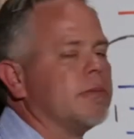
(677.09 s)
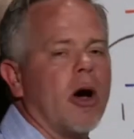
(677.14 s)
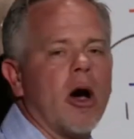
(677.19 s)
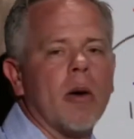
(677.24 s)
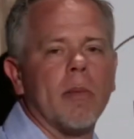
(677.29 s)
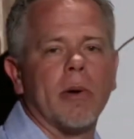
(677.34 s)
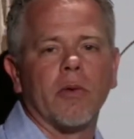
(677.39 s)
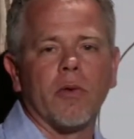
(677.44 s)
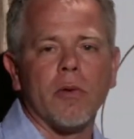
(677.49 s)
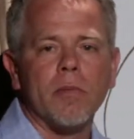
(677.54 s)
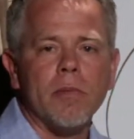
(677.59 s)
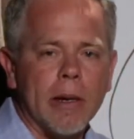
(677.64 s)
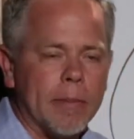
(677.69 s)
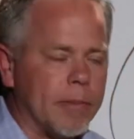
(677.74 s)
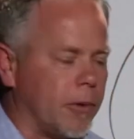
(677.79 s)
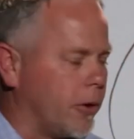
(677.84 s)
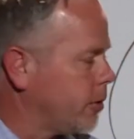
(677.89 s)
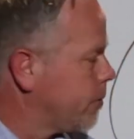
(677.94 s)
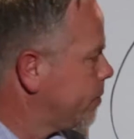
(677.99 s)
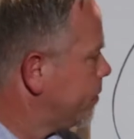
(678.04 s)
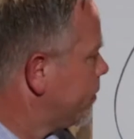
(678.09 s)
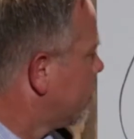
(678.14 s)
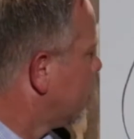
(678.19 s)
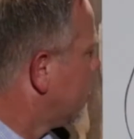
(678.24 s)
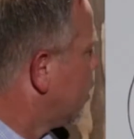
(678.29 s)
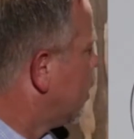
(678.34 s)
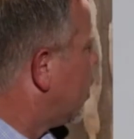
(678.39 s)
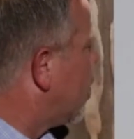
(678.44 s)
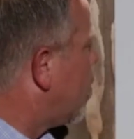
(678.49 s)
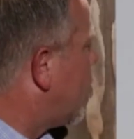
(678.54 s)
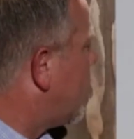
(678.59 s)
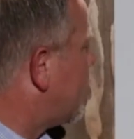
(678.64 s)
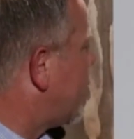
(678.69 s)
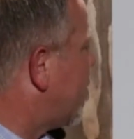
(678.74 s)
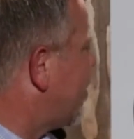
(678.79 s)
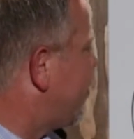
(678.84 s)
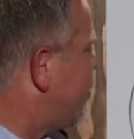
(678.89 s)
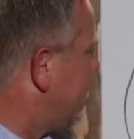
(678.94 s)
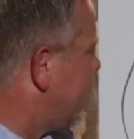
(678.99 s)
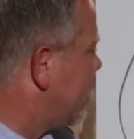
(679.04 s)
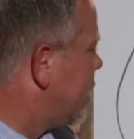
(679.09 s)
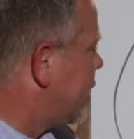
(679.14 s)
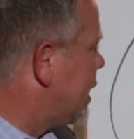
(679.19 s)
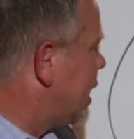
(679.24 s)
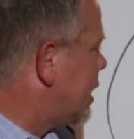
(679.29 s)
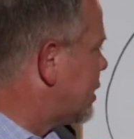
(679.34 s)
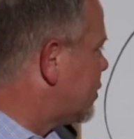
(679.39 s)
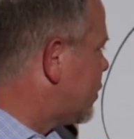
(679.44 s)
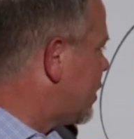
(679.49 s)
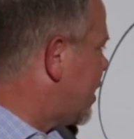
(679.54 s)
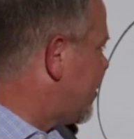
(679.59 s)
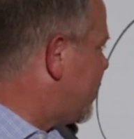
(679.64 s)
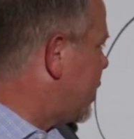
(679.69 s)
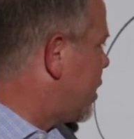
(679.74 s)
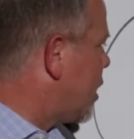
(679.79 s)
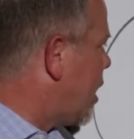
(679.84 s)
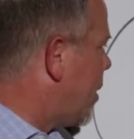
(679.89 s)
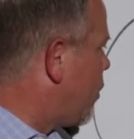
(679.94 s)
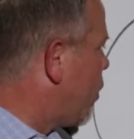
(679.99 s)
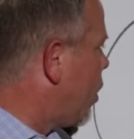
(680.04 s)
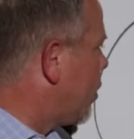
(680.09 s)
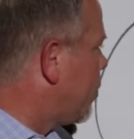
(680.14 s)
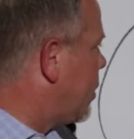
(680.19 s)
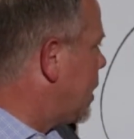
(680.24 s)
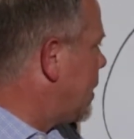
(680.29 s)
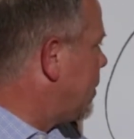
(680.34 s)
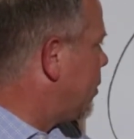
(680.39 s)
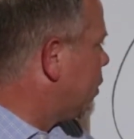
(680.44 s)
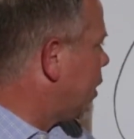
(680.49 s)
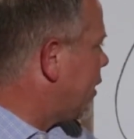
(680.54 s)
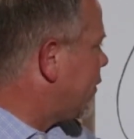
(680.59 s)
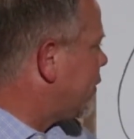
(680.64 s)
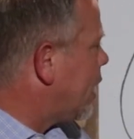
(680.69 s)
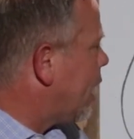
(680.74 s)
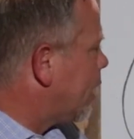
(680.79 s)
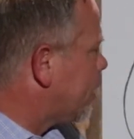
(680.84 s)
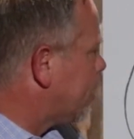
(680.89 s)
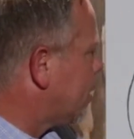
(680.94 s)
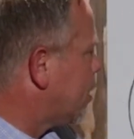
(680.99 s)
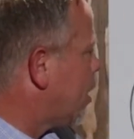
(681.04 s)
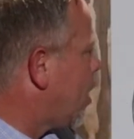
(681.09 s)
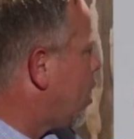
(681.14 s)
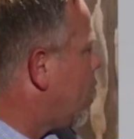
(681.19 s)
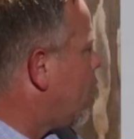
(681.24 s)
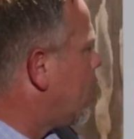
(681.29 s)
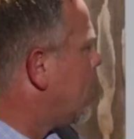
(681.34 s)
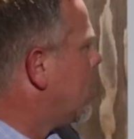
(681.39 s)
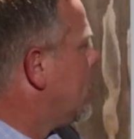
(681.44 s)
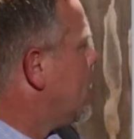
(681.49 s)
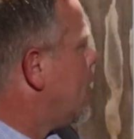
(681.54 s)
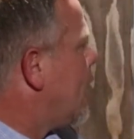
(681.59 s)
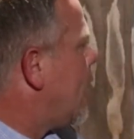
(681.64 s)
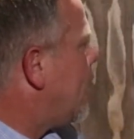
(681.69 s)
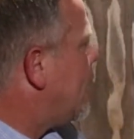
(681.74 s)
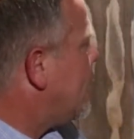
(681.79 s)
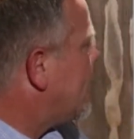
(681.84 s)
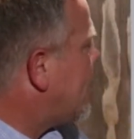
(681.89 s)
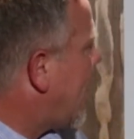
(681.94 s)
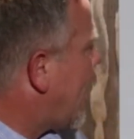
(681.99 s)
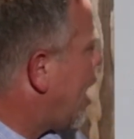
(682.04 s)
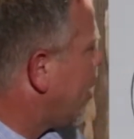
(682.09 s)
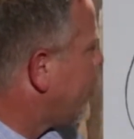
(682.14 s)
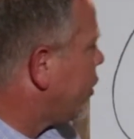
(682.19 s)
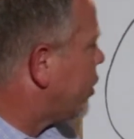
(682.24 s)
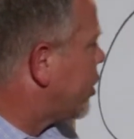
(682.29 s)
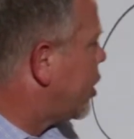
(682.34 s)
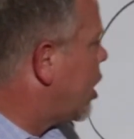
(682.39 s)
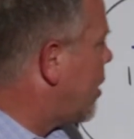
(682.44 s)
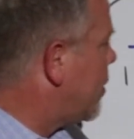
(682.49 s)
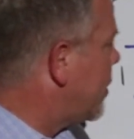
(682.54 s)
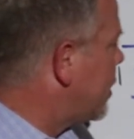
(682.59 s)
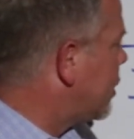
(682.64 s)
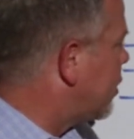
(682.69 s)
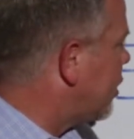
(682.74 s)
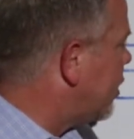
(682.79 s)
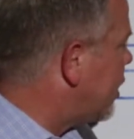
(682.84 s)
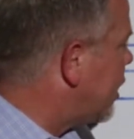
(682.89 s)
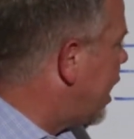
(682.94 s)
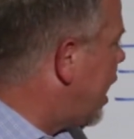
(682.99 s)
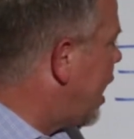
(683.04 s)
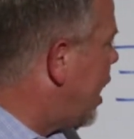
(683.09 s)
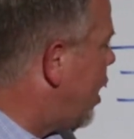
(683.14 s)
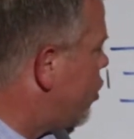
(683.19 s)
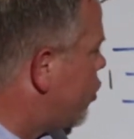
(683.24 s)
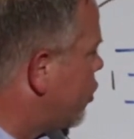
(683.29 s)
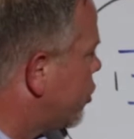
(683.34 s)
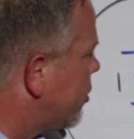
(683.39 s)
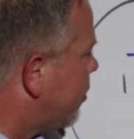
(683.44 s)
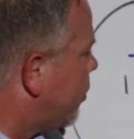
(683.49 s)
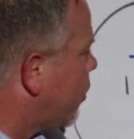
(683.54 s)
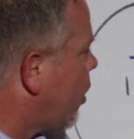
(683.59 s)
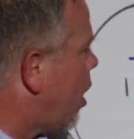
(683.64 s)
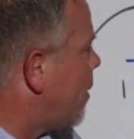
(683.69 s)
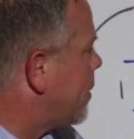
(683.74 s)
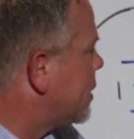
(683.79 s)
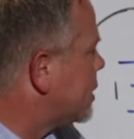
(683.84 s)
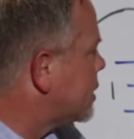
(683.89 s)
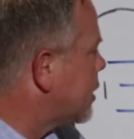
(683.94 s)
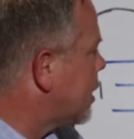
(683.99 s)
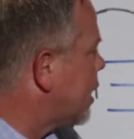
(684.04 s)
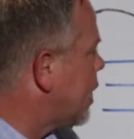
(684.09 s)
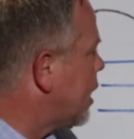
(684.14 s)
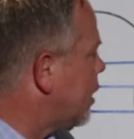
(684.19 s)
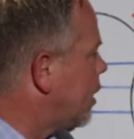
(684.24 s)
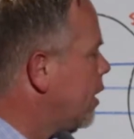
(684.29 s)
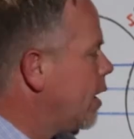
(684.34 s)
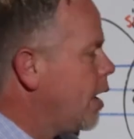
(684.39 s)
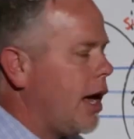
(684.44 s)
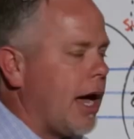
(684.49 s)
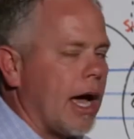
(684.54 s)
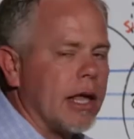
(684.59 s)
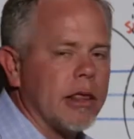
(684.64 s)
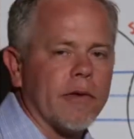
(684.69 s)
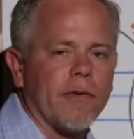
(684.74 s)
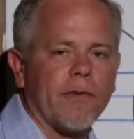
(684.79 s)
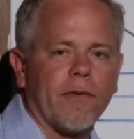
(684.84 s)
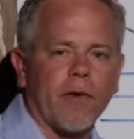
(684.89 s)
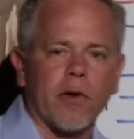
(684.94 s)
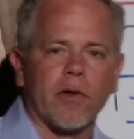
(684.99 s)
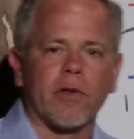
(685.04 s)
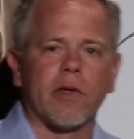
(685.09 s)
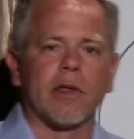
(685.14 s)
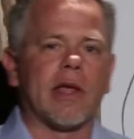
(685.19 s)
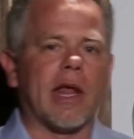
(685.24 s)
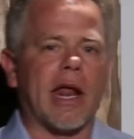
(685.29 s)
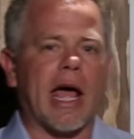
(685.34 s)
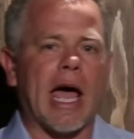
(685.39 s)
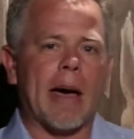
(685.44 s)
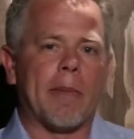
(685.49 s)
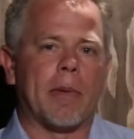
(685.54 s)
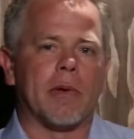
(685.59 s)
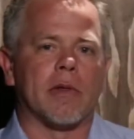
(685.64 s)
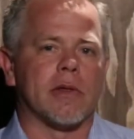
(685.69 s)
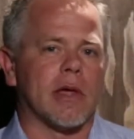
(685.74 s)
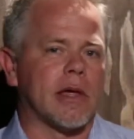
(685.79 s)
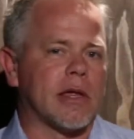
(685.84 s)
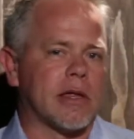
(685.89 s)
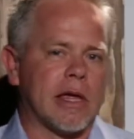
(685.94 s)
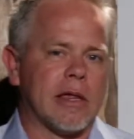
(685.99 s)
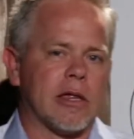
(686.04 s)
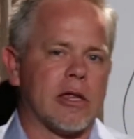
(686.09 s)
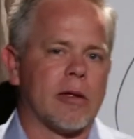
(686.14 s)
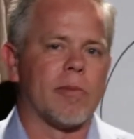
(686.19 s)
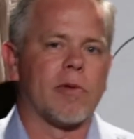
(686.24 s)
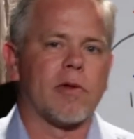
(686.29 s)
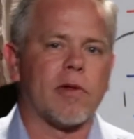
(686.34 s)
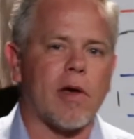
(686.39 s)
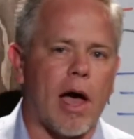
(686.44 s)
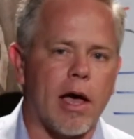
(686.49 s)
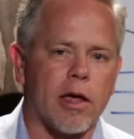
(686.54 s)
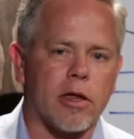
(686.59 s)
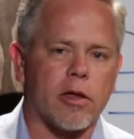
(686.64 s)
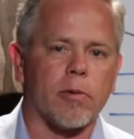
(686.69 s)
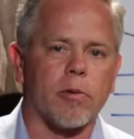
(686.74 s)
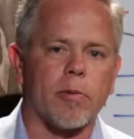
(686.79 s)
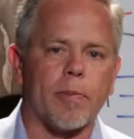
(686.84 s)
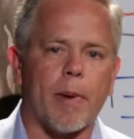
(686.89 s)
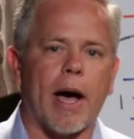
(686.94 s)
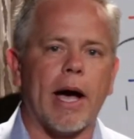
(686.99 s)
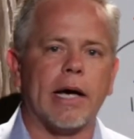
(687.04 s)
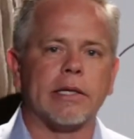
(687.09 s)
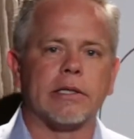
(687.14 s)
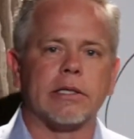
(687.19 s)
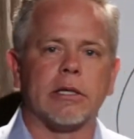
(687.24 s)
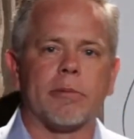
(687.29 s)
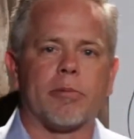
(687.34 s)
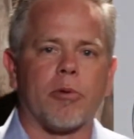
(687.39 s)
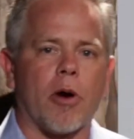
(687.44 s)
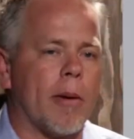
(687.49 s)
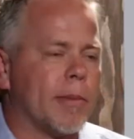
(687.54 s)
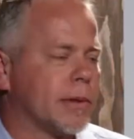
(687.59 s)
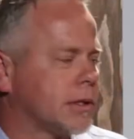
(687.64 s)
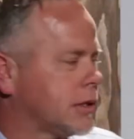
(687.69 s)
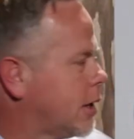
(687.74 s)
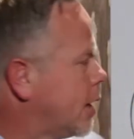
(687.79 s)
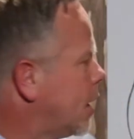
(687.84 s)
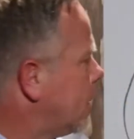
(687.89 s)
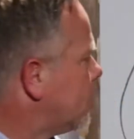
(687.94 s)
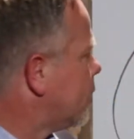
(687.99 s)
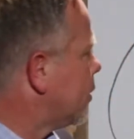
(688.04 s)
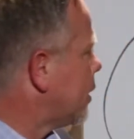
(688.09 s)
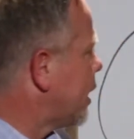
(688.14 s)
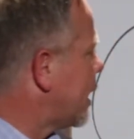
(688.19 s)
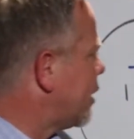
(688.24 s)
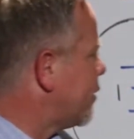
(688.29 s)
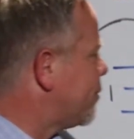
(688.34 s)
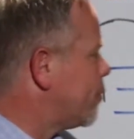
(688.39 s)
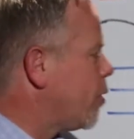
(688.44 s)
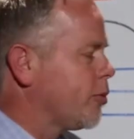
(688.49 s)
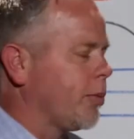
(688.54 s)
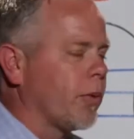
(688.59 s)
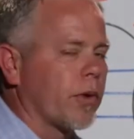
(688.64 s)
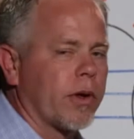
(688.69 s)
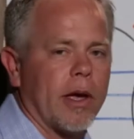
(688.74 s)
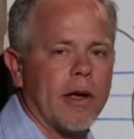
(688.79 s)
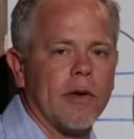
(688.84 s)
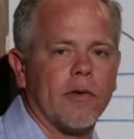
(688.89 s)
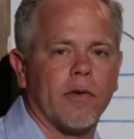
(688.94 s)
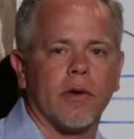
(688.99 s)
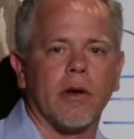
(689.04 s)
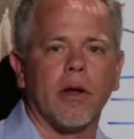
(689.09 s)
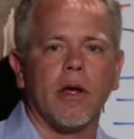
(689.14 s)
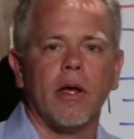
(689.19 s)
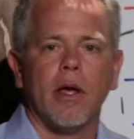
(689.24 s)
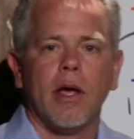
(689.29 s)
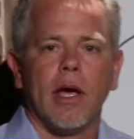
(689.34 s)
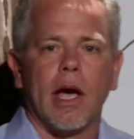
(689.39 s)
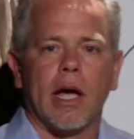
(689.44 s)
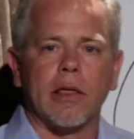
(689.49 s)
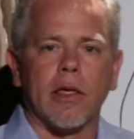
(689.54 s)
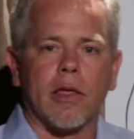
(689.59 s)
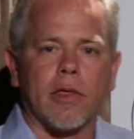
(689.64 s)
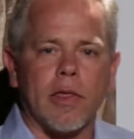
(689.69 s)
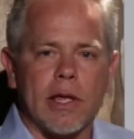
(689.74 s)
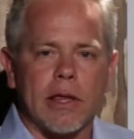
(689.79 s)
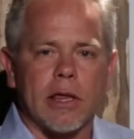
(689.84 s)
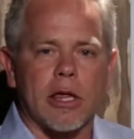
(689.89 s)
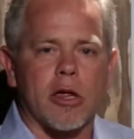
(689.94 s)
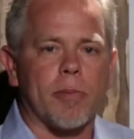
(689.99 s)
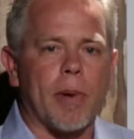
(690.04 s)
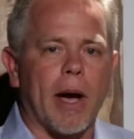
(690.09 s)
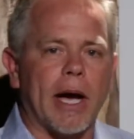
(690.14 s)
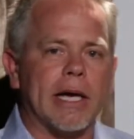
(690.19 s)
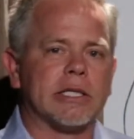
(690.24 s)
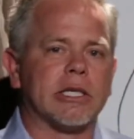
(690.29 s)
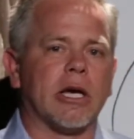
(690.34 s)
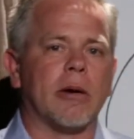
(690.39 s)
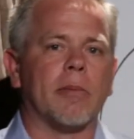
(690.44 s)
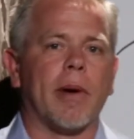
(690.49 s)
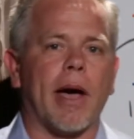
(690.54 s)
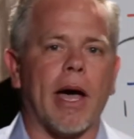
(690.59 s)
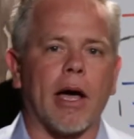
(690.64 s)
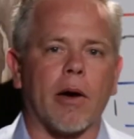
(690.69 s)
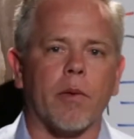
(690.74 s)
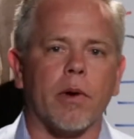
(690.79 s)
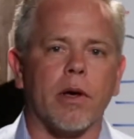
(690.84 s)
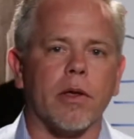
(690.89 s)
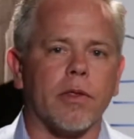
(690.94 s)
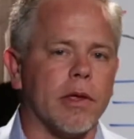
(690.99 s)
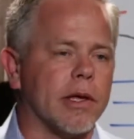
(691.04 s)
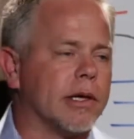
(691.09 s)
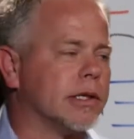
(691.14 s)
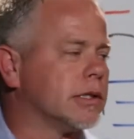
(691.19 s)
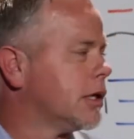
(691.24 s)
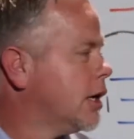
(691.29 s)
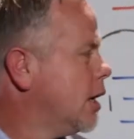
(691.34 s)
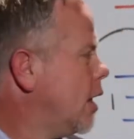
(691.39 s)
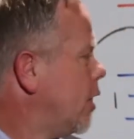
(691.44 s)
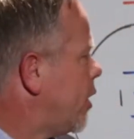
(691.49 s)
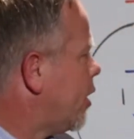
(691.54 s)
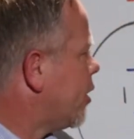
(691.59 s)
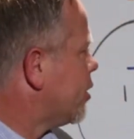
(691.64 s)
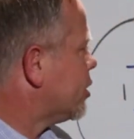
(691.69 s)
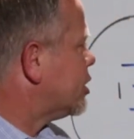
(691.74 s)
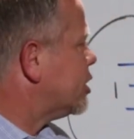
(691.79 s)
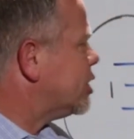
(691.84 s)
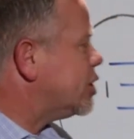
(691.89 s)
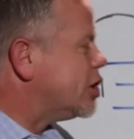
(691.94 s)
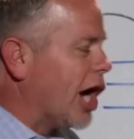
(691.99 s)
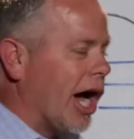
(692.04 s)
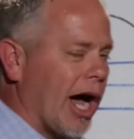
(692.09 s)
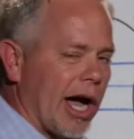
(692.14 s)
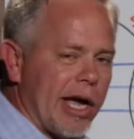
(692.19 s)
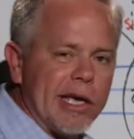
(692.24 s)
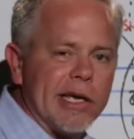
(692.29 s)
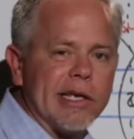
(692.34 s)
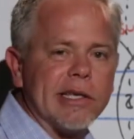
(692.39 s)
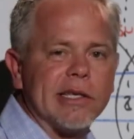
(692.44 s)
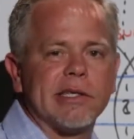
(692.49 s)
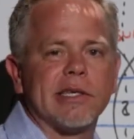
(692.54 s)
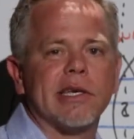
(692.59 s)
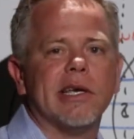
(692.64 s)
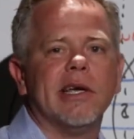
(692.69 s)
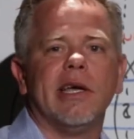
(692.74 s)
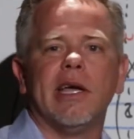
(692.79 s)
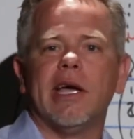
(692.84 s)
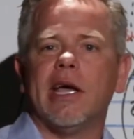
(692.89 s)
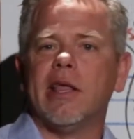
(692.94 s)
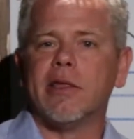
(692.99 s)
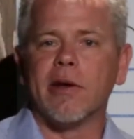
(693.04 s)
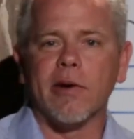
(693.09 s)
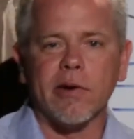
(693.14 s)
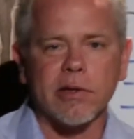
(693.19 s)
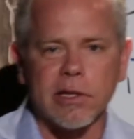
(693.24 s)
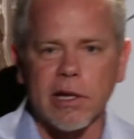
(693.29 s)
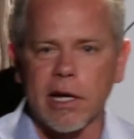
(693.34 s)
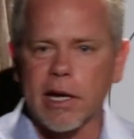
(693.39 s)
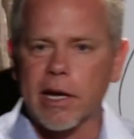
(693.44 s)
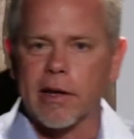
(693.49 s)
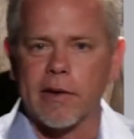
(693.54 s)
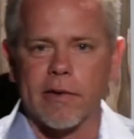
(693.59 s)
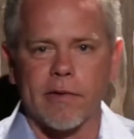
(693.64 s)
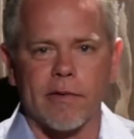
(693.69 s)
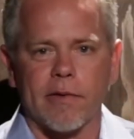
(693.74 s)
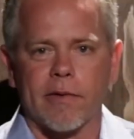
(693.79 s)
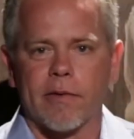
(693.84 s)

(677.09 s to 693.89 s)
moment. Remember, they've been in the desert, they've become one people, they've got the law, and now they're coming to the edge of the promised land, and the first thing that happens, they send some spies into the promised land, the land of multiplication, and the thing the spies come back with is there's giants in those lands.